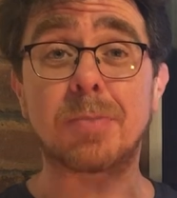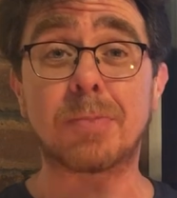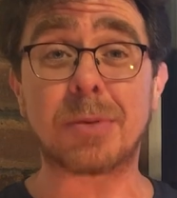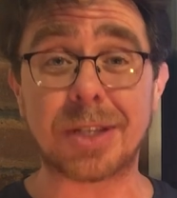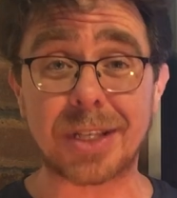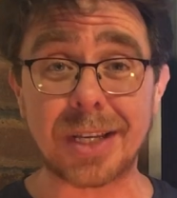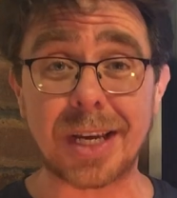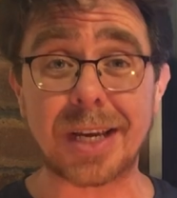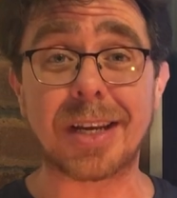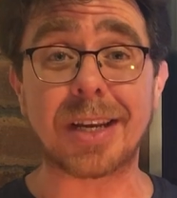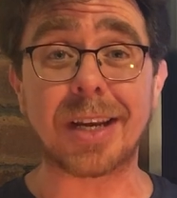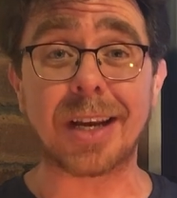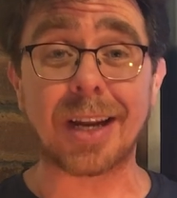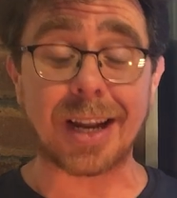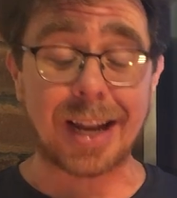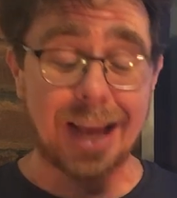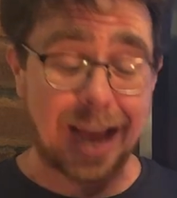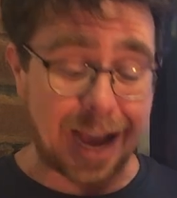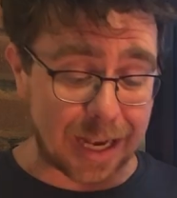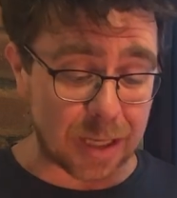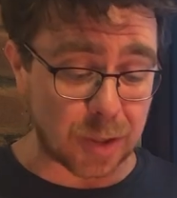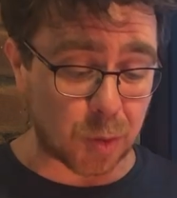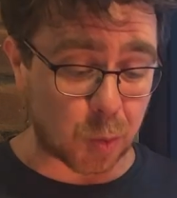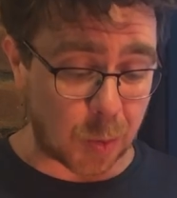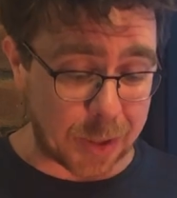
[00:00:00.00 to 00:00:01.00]
particularly
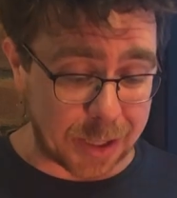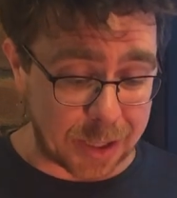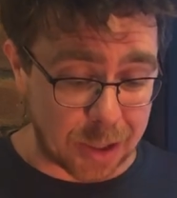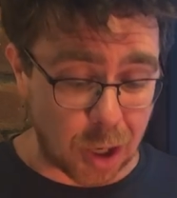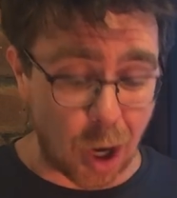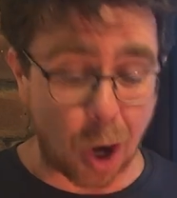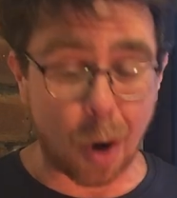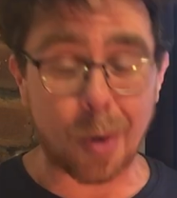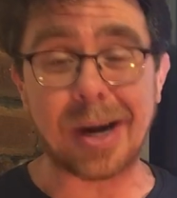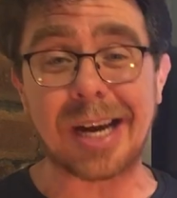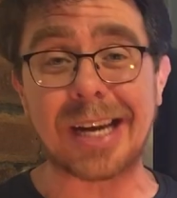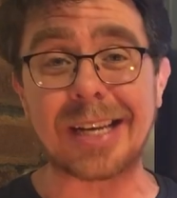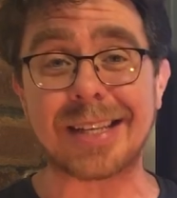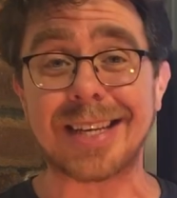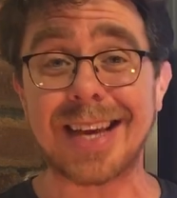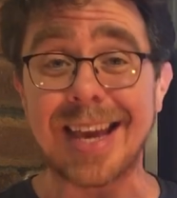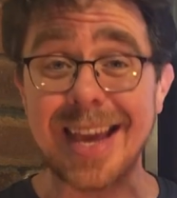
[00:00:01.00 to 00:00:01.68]
as we know it,